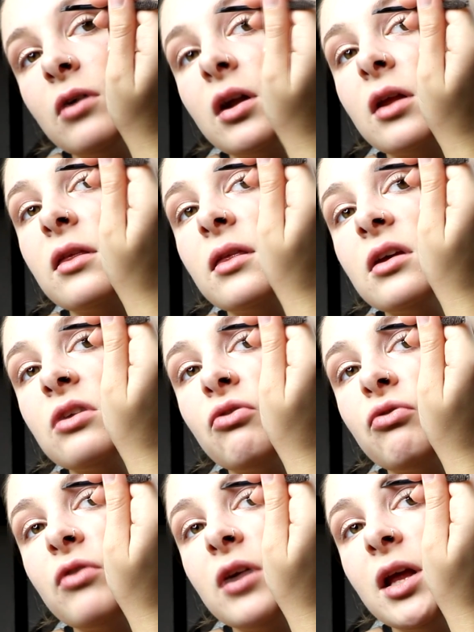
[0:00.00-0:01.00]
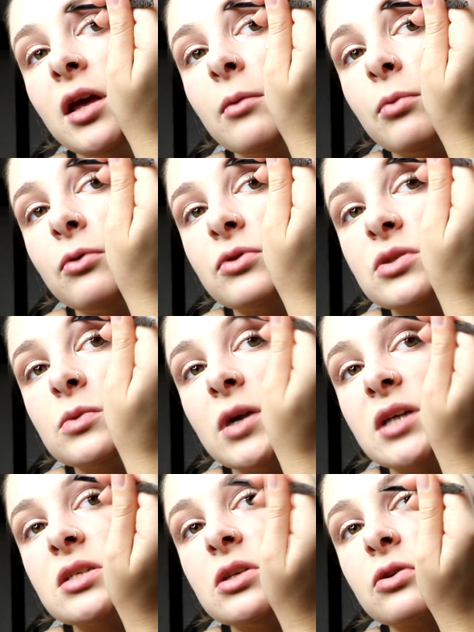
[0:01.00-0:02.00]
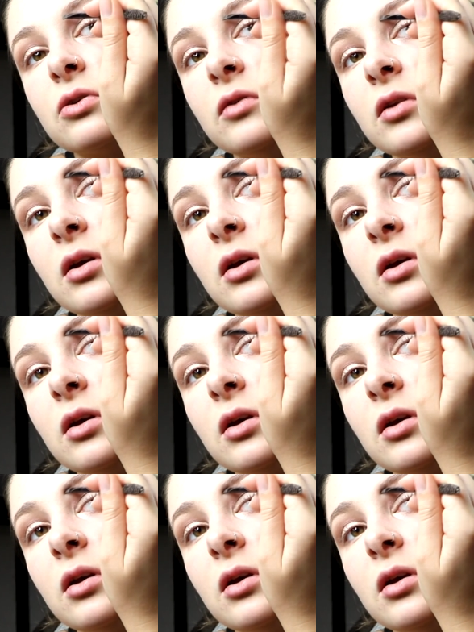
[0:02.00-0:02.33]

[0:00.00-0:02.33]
And I think that's a really important way to look on